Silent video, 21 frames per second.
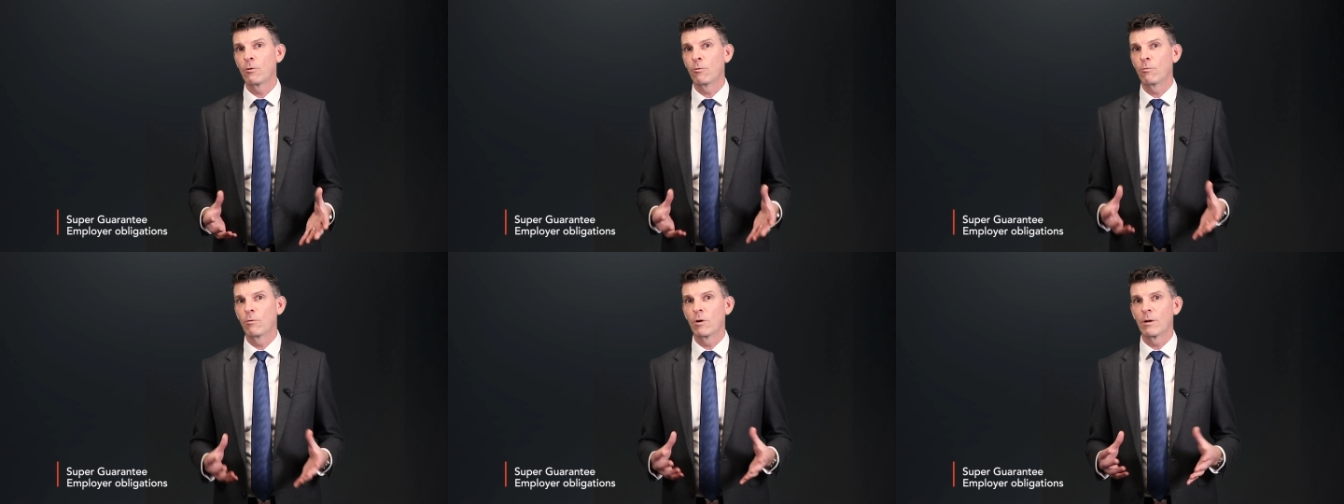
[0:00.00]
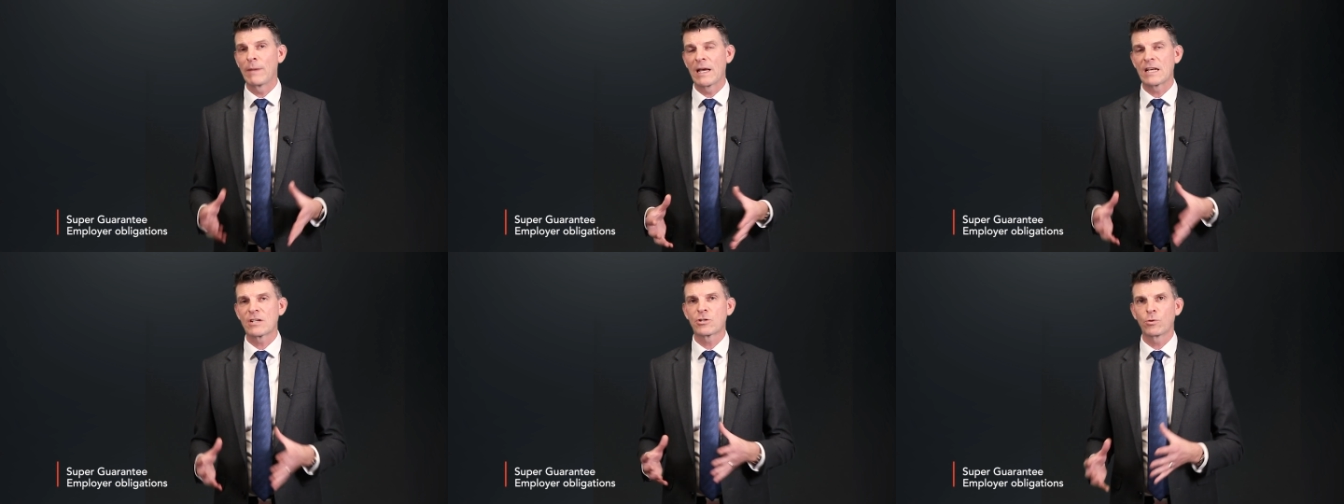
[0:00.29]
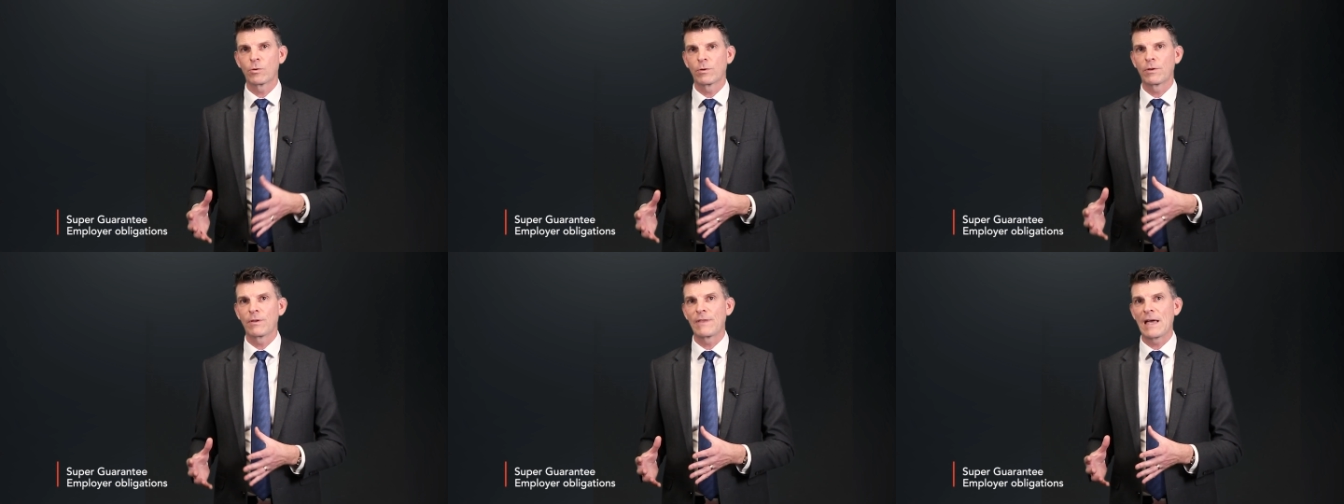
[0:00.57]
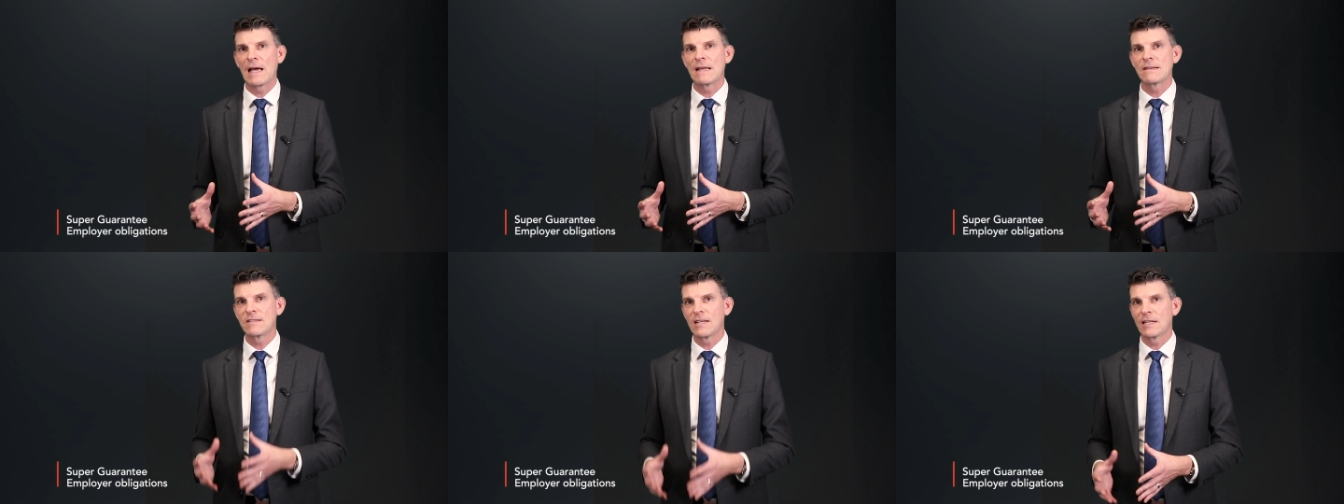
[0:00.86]
Want to make sure that
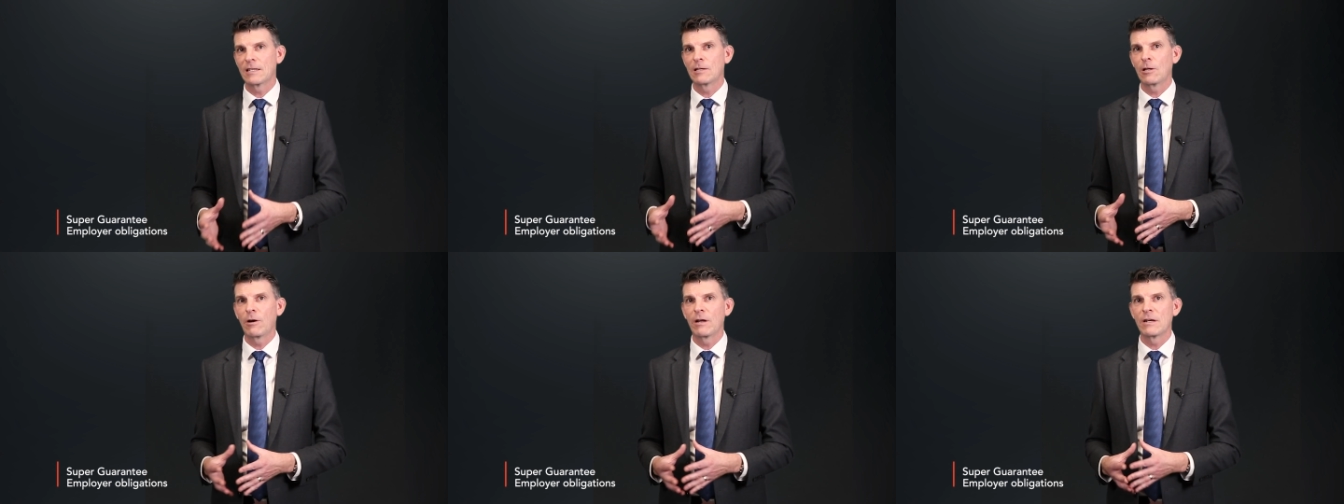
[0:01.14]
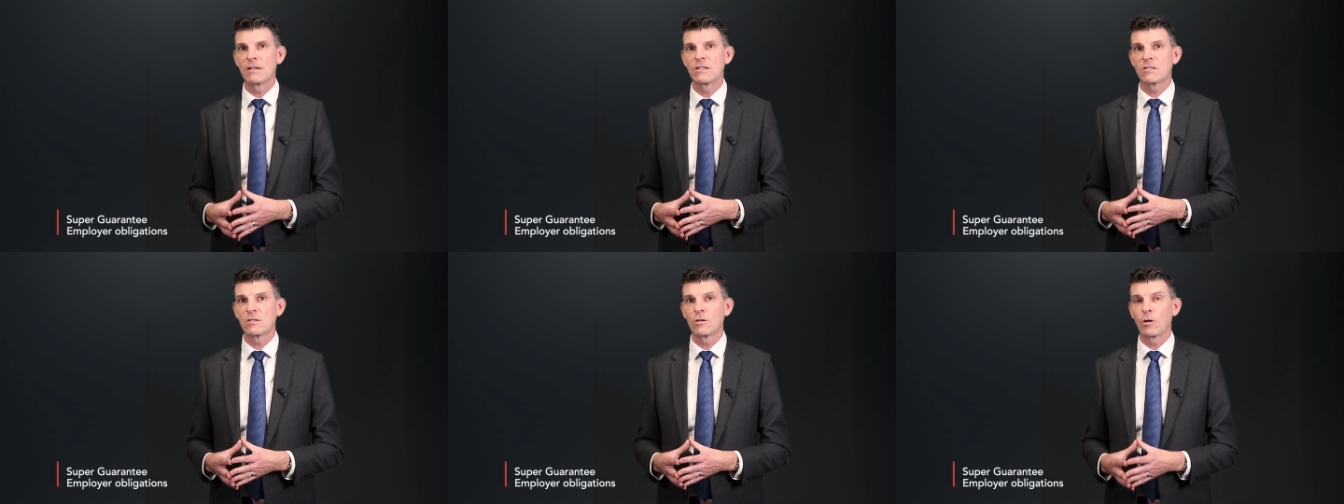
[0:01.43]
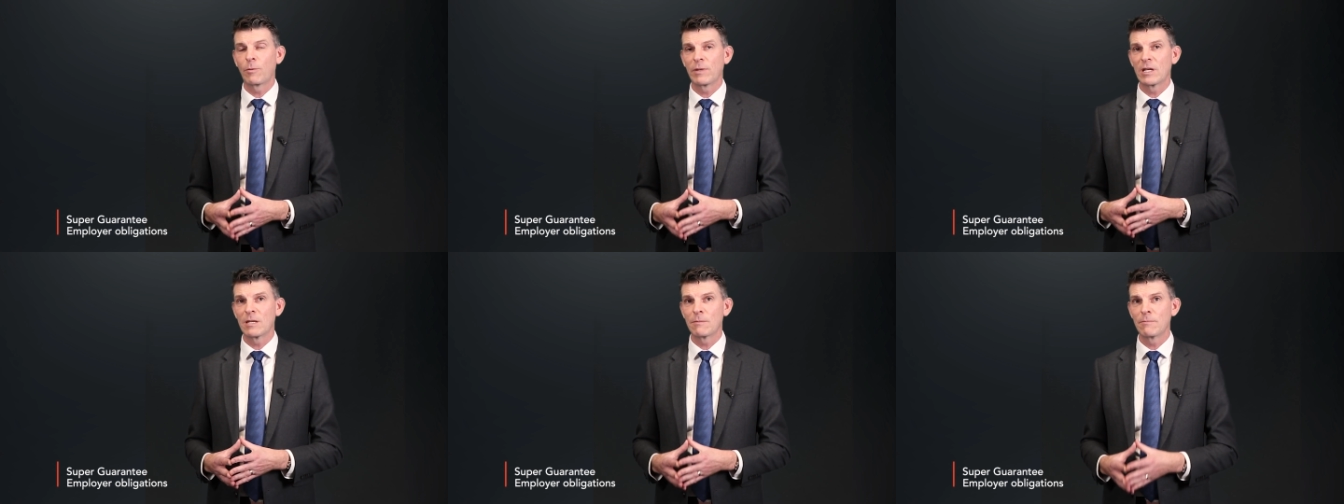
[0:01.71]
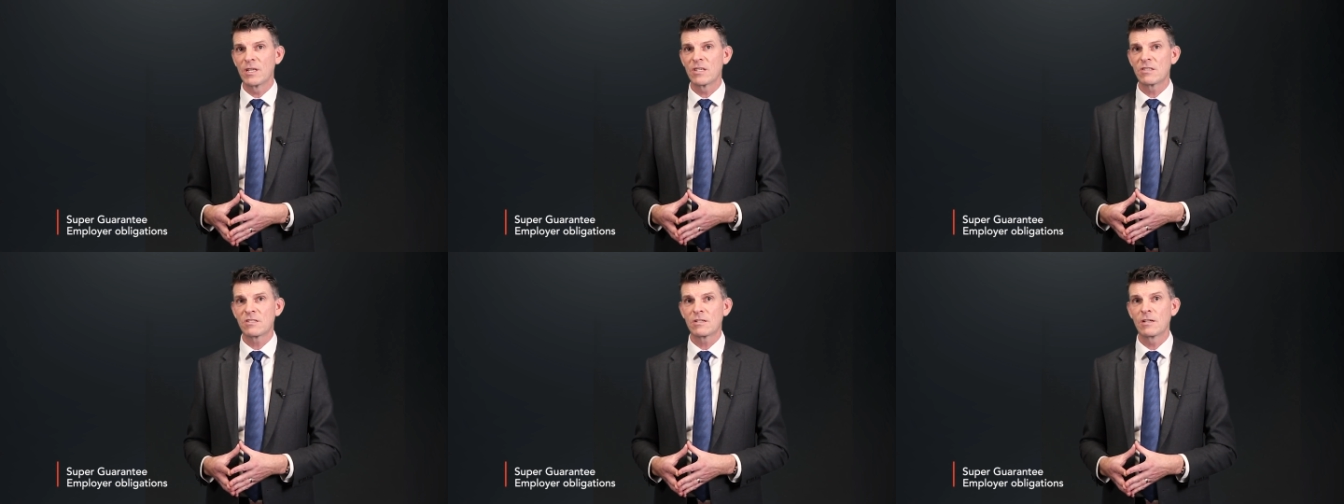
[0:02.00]
that deadline is not being
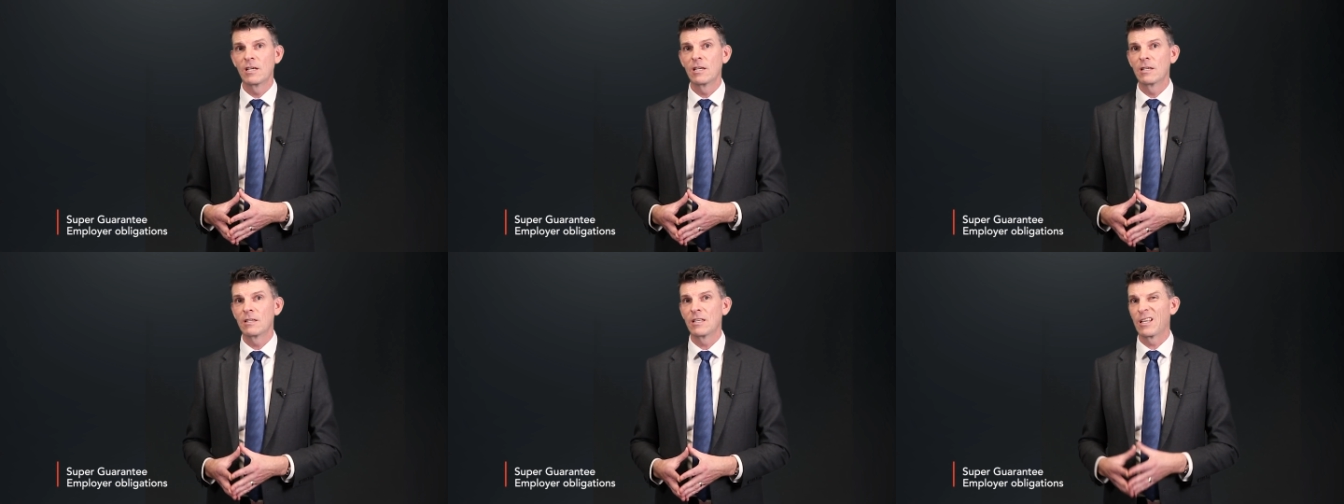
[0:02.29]
missed.